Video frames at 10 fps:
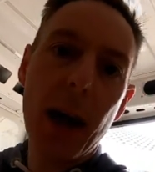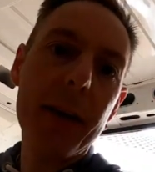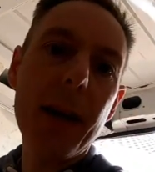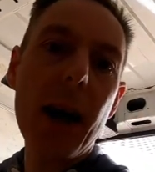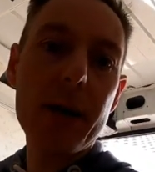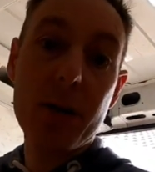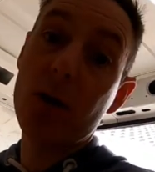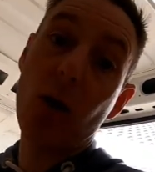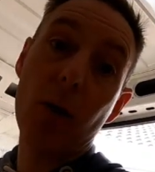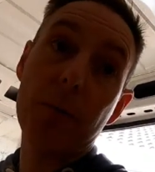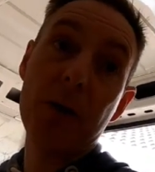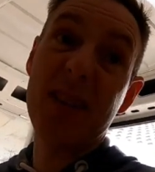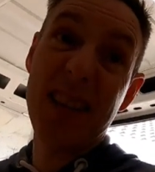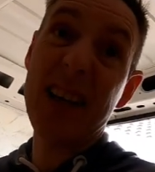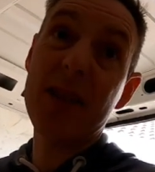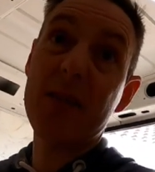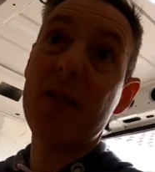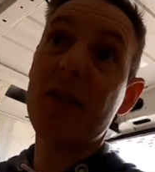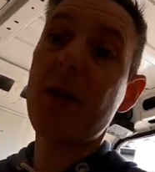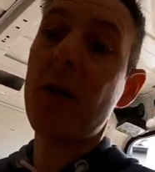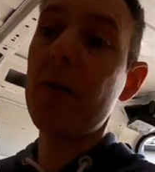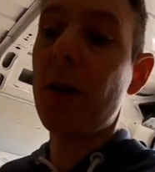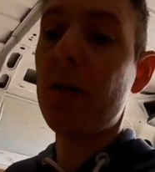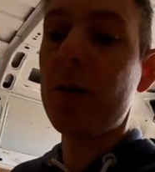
and that stops and deadens the sound